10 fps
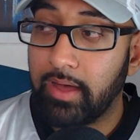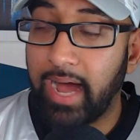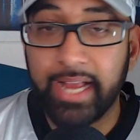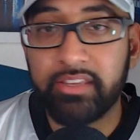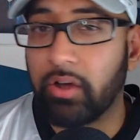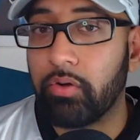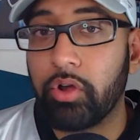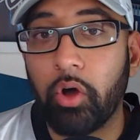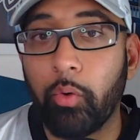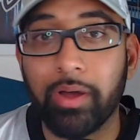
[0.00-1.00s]
I don't
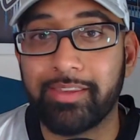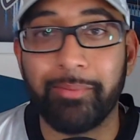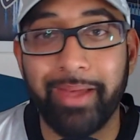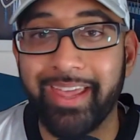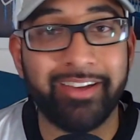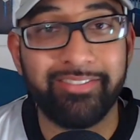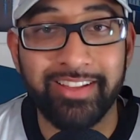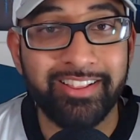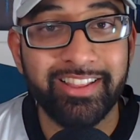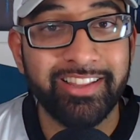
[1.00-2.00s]
know what to make of
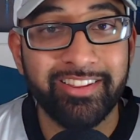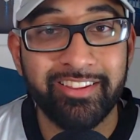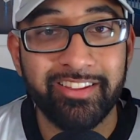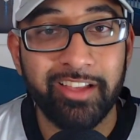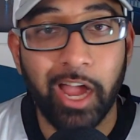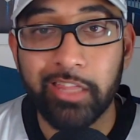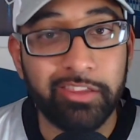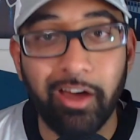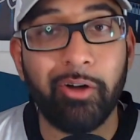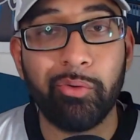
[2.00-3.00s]
it. I
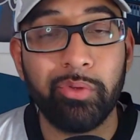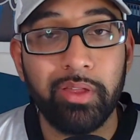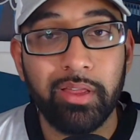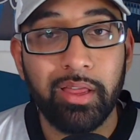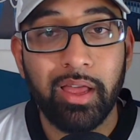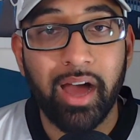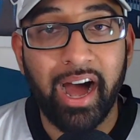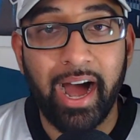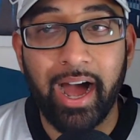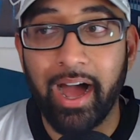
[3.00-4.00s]
don't.
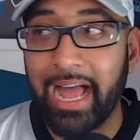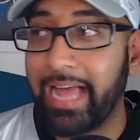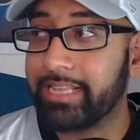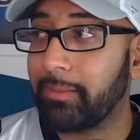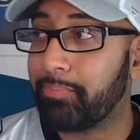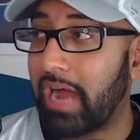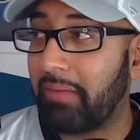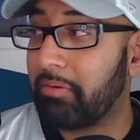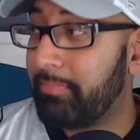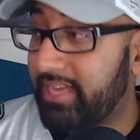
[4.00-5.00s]
And the
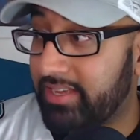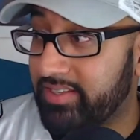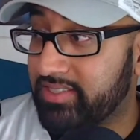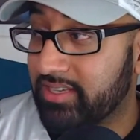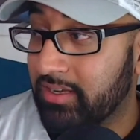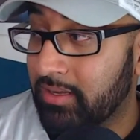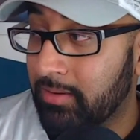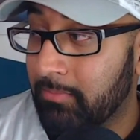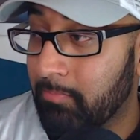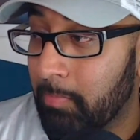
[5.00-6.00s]
problem is,
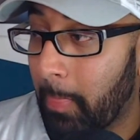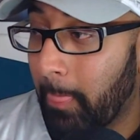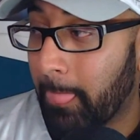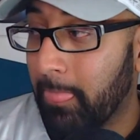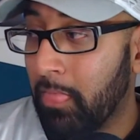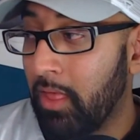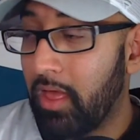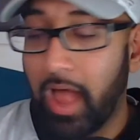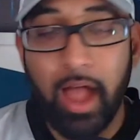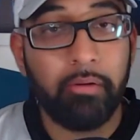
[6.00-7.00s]

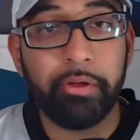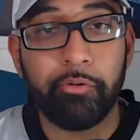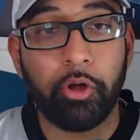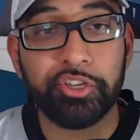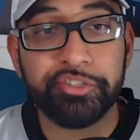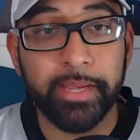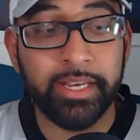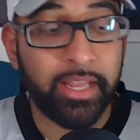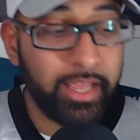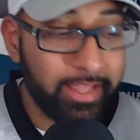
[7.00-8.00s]
Howie
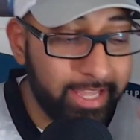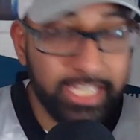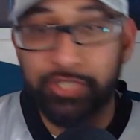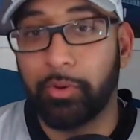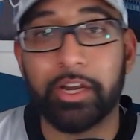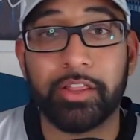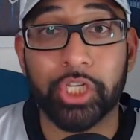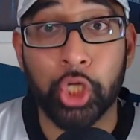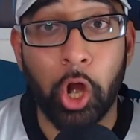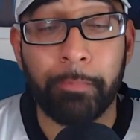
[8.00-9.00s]
Roseman is one of the
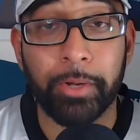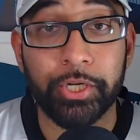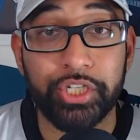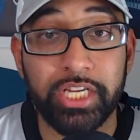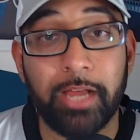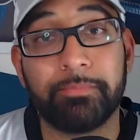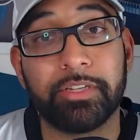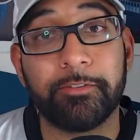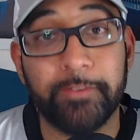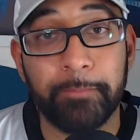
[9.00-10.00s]
sharper GMs
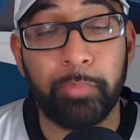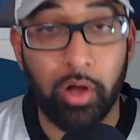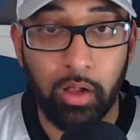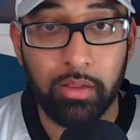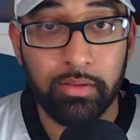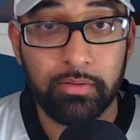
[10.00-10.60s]
in football.